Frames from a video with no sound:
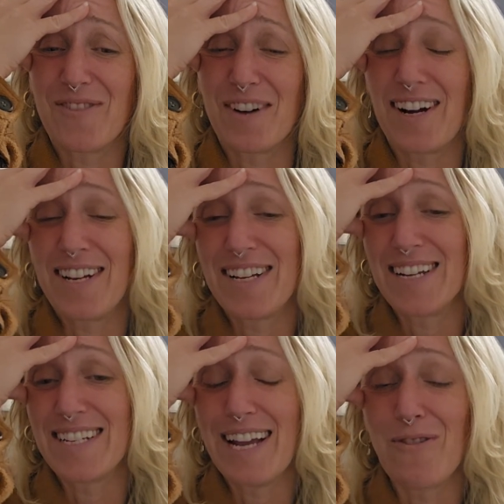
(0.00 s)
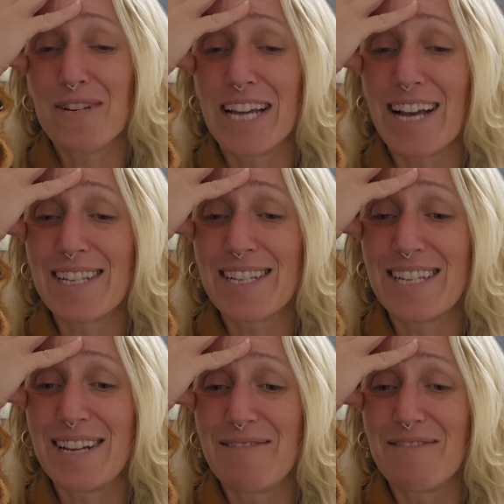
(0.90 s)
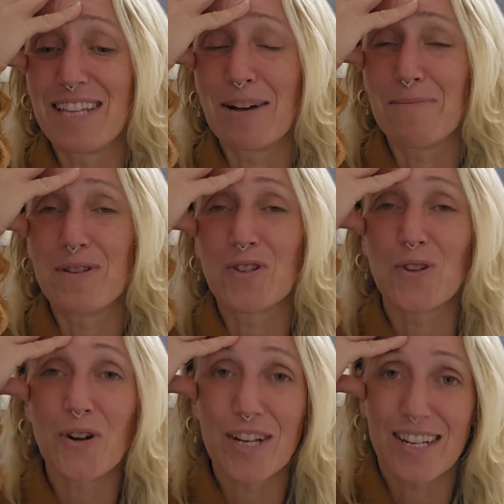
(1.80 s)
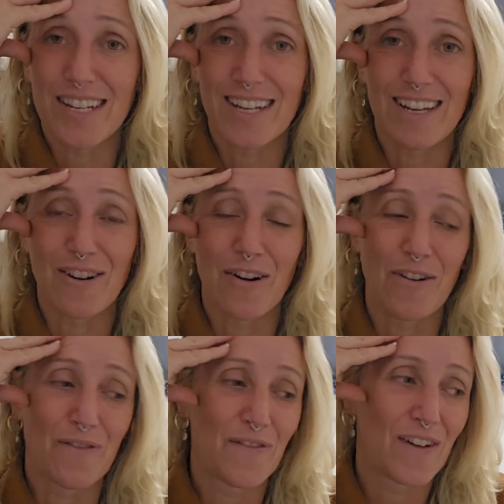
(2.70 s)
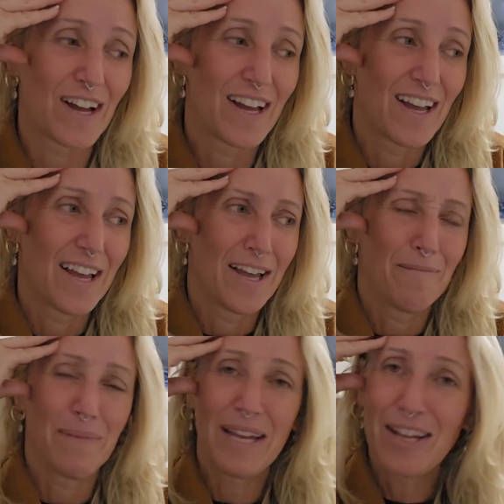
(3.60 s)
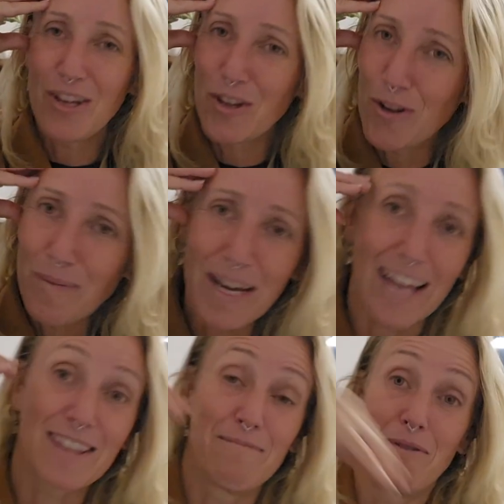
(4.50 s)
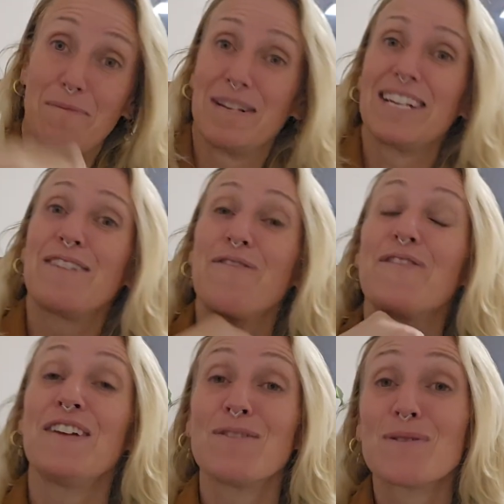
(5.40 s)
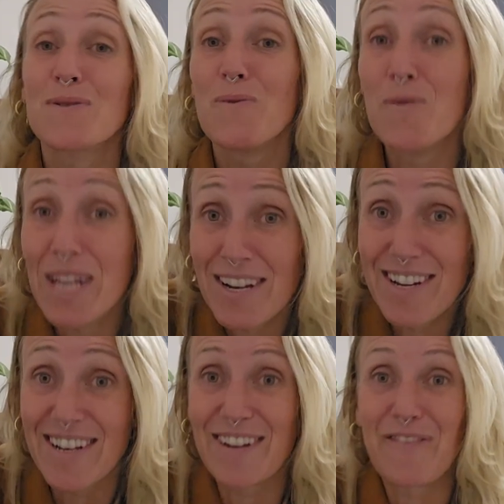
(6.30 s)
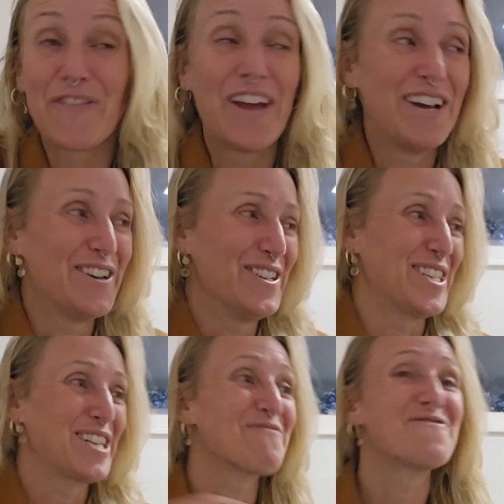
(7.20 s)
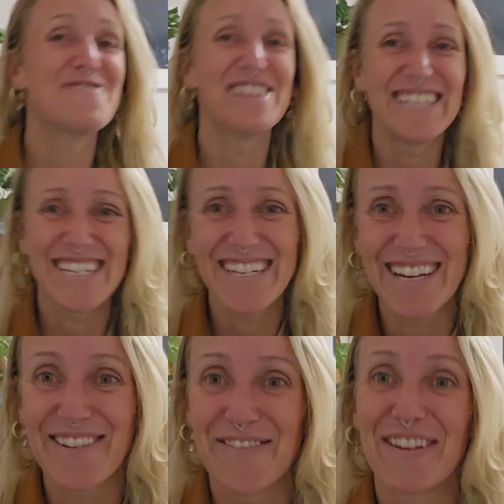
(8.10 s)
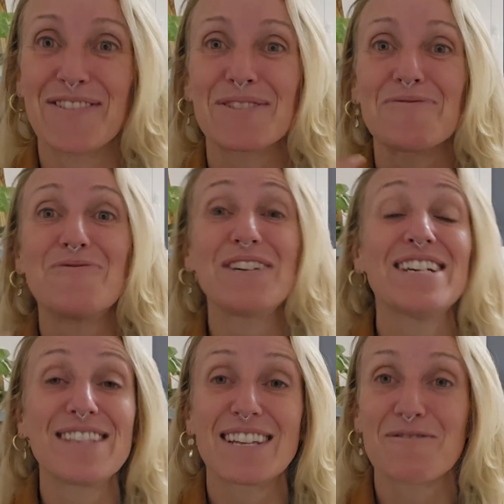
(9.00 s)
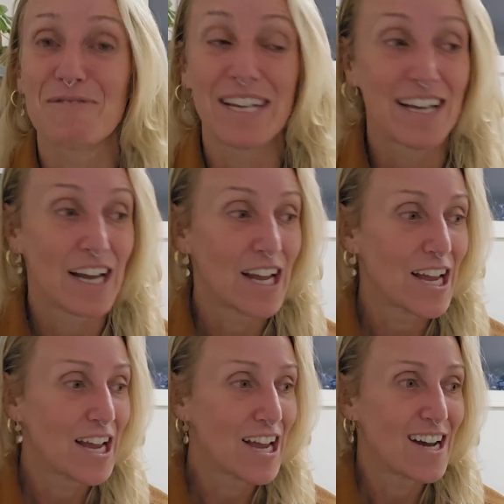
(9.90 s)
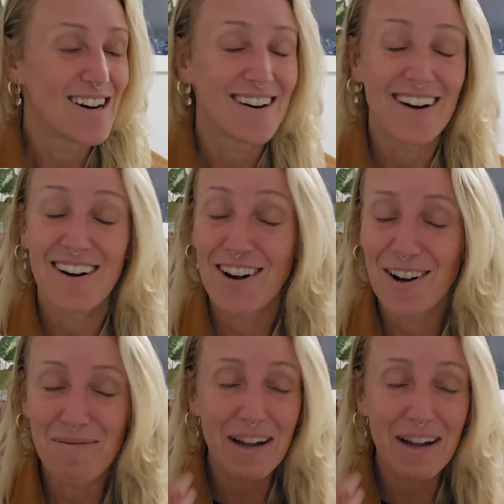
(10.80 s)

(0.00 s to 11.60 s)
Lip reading: I say audacity, the absurdity of being human at the moment. It feels weird. It feels weird that we, oh my